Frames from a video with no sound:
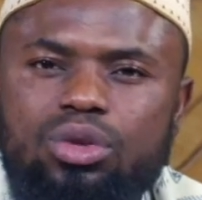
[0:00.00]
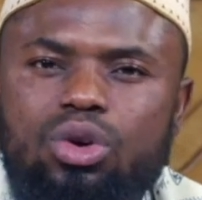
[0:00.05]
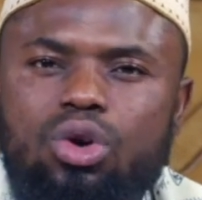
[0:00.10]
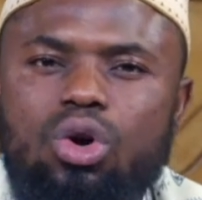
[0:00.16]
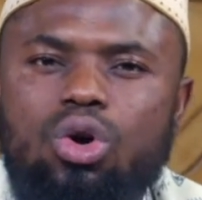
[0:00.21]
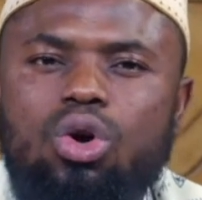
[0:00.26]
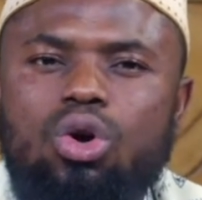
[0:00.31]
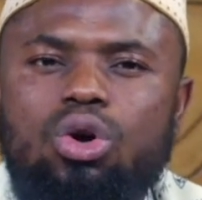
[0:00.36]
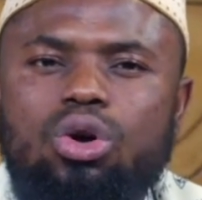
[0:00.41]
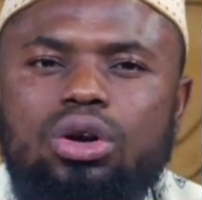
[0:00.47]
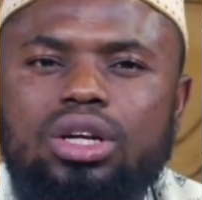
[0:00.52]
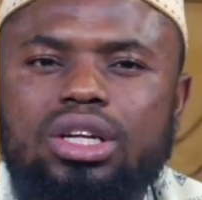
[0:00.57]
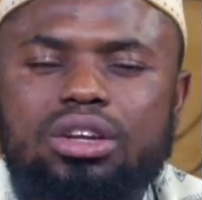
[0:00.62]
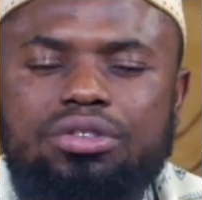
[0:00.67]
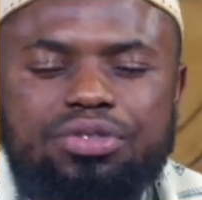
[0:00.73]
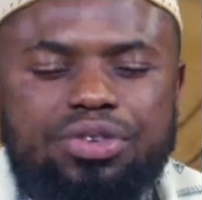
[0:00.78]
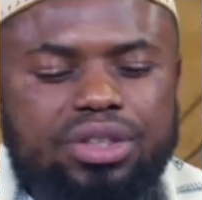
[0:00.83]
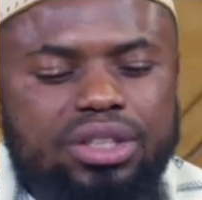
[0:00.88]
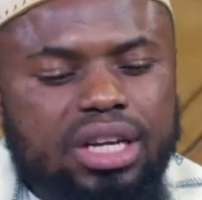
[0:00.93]
or
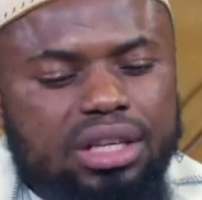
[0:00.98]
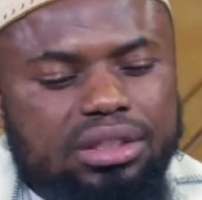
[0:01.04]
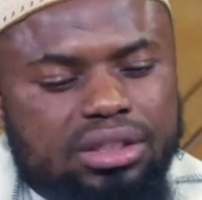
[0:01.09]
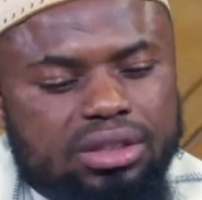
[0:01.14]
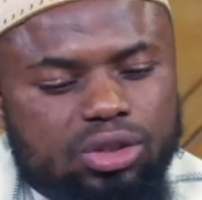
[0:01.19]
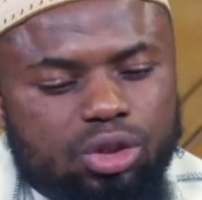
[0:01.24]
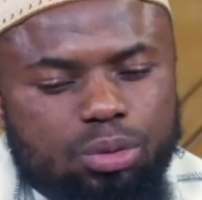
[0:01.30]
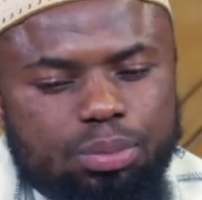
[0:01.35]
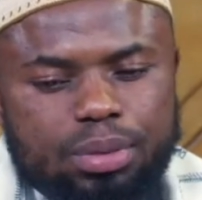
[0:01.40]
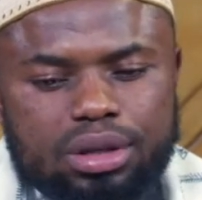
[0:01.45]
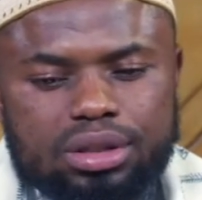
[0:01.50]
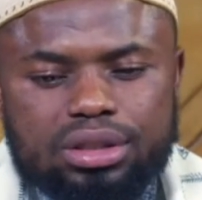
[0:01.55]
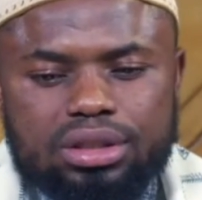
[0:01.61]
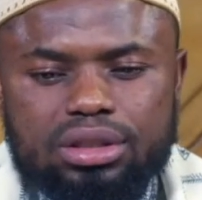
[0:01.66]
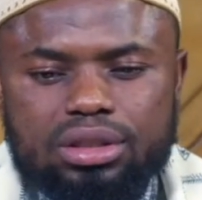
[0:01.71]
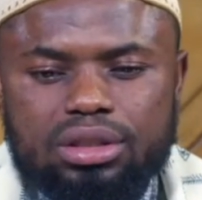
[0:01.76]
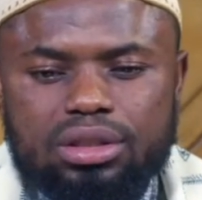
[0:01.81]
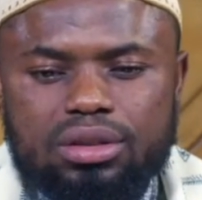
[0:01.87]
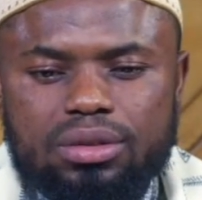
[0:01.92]
if it does too
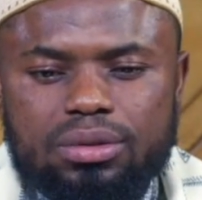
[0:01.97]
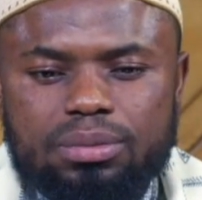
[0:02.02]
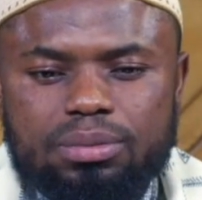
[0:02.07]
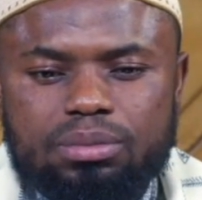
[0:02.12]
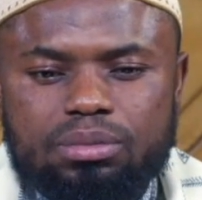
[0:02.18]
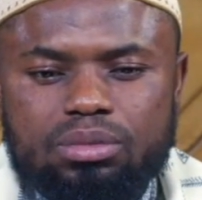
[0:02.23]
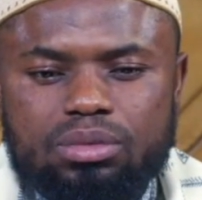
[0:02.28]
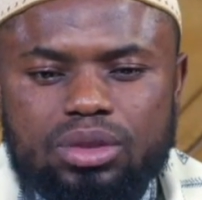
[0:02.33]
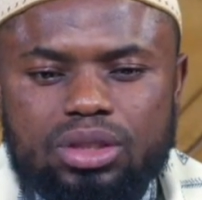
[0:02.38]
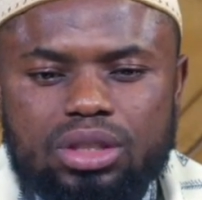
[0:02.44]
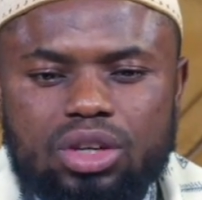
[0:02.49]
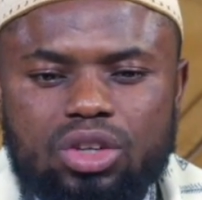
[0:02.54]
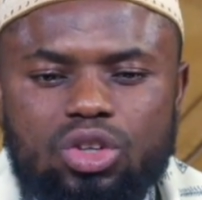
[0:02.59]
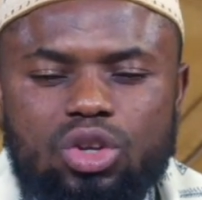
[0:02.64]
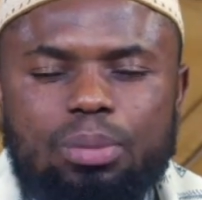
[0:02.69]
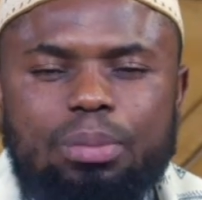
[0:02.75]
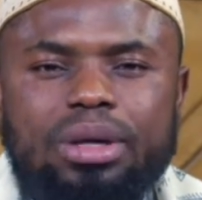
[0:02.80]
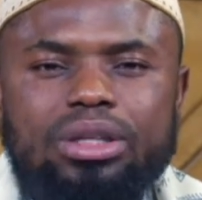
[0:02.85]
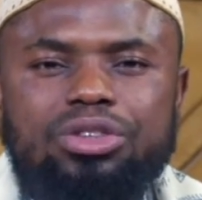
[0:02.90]
much,
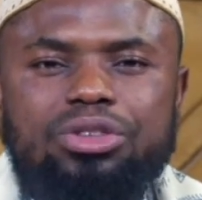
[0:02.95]
you may